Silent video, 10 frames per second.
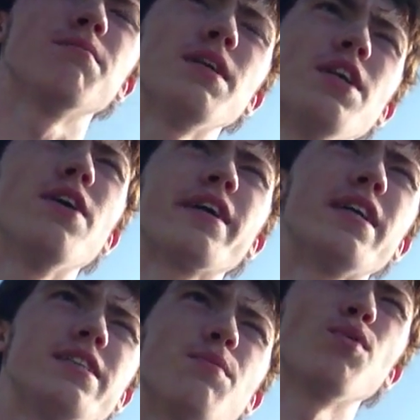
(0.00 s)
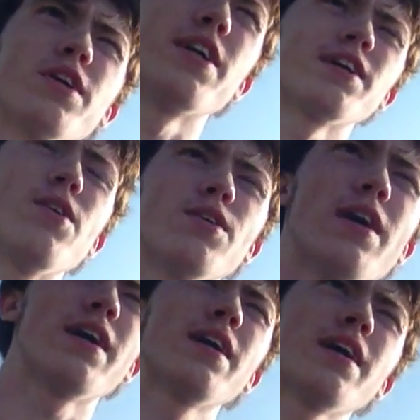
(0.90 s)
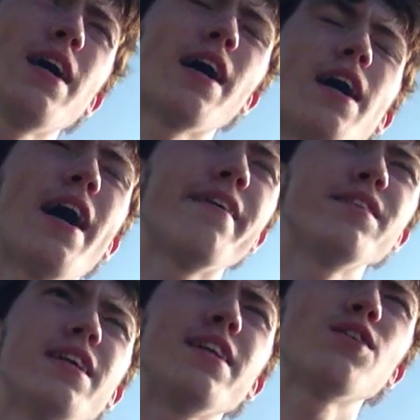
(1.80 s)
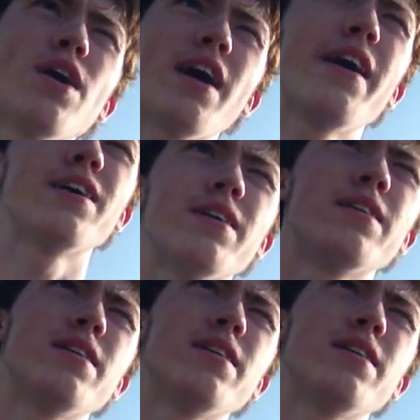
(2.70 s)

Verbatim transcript: But no, I get Dump Water Hill, Haviland, Ohio.